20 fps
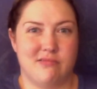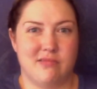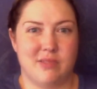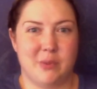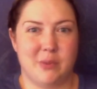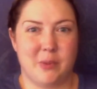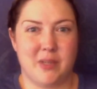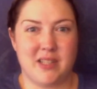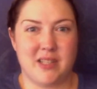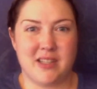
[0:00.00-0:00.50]

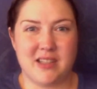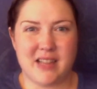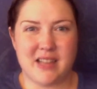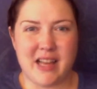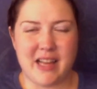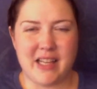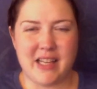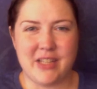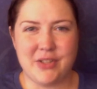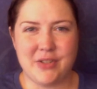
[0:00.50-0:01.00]
Wasn't
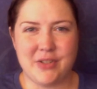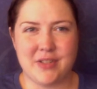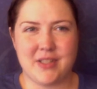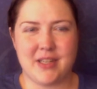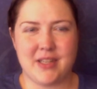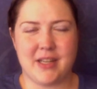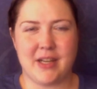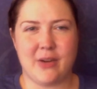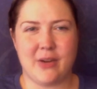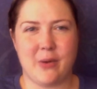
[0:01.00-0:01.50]
that
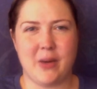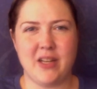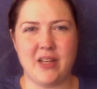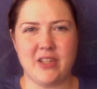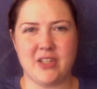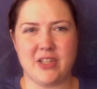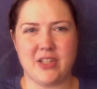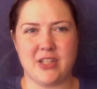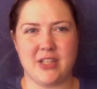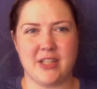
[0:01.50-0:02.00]
interesting a
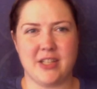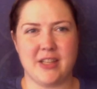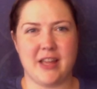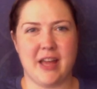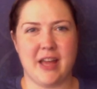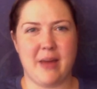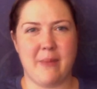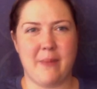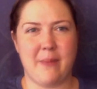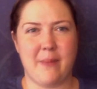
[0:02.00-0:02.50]
question to
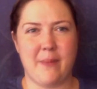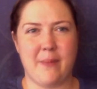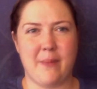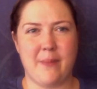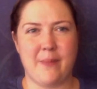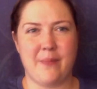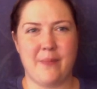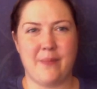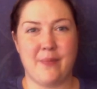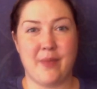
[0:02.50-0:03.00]
them?
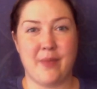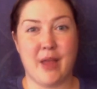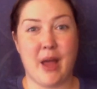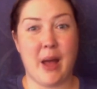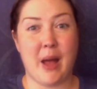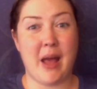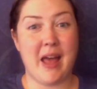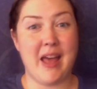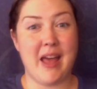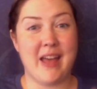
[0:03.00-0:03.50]

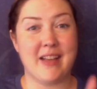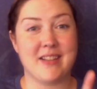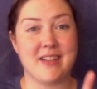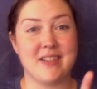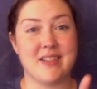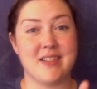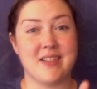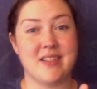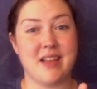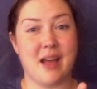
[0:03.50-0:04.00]

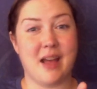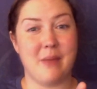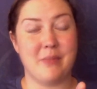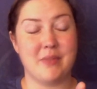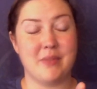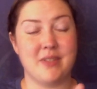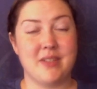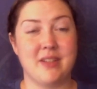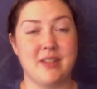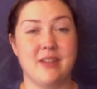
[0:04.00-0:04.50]

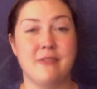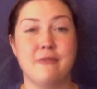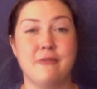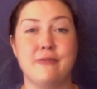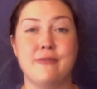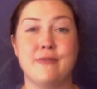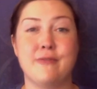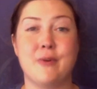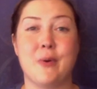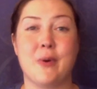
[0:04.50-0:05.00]
Except
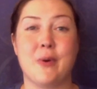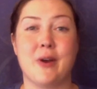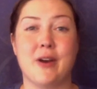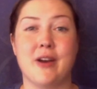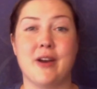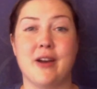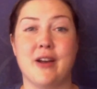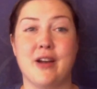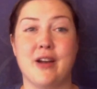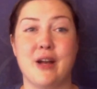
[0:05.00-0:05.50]
for
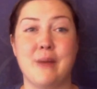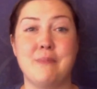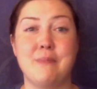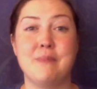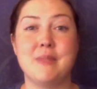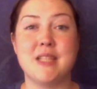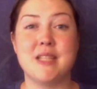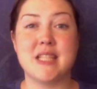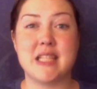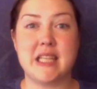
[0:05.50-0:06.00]

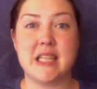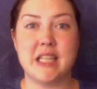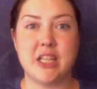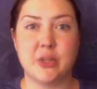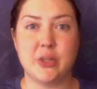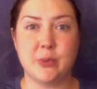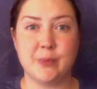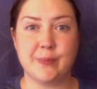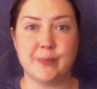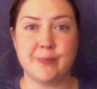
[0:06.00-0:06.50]

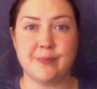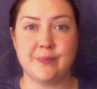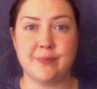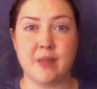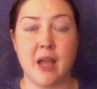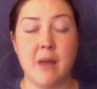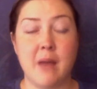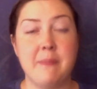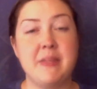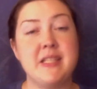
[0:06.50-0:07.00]
Mosquito.
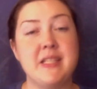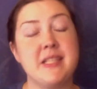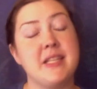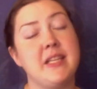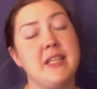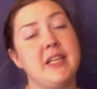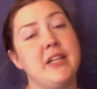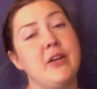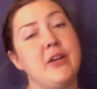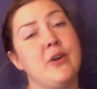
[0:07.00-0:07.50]

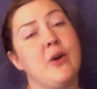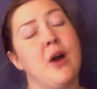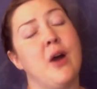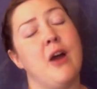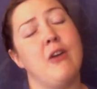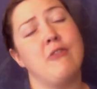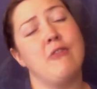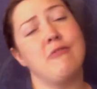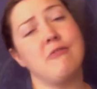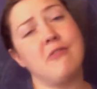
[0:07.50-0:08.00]
Mosquito
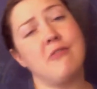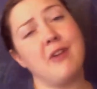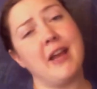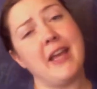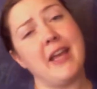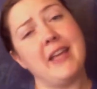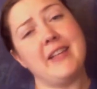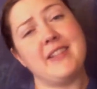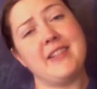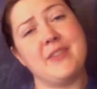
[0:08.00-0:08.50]

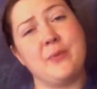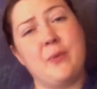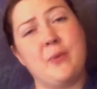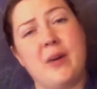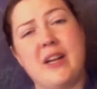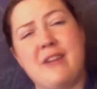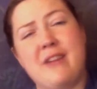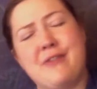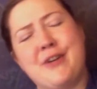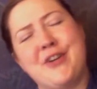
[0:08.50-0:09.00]
raised
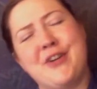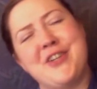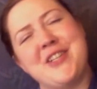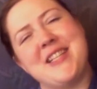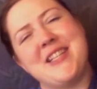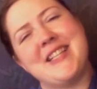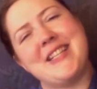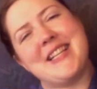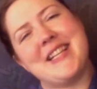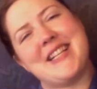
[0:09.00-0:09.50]
one of her
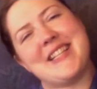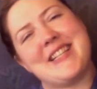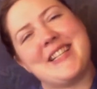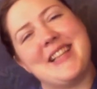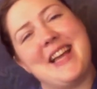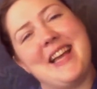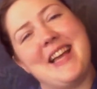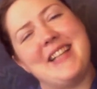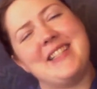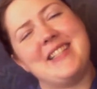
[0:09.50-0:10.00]
six
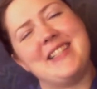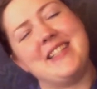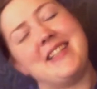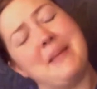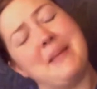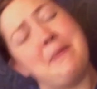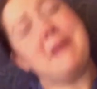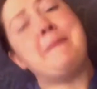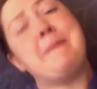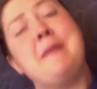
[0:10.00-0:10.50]
legs and said,
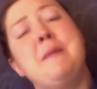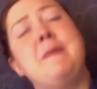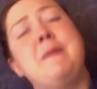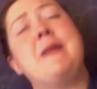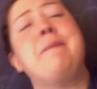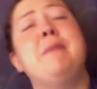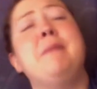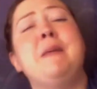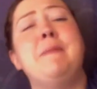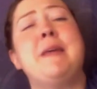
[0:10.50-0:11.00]
"Pick me, pick
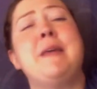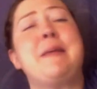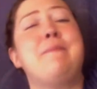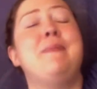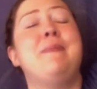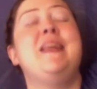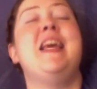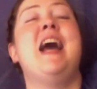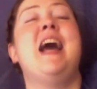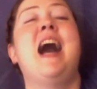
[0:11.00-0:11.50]
me, pick
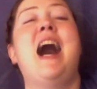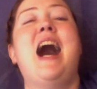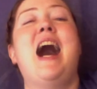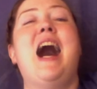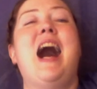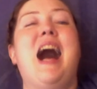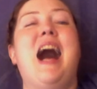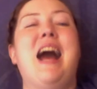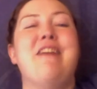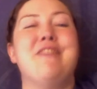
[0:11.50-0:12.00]
me!
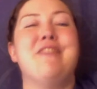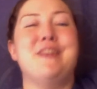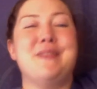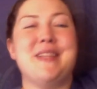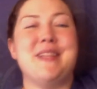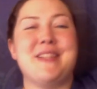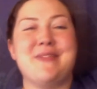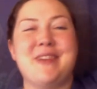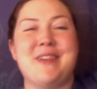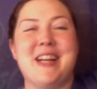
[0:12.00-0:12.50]
I've
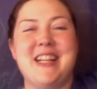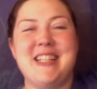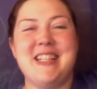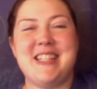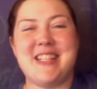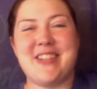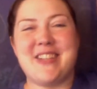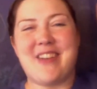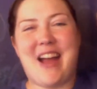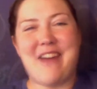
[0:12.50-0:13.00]
always wanted to
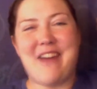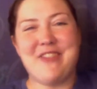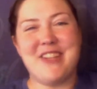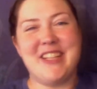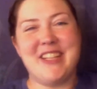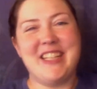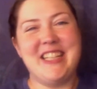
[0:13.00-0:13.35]
travel."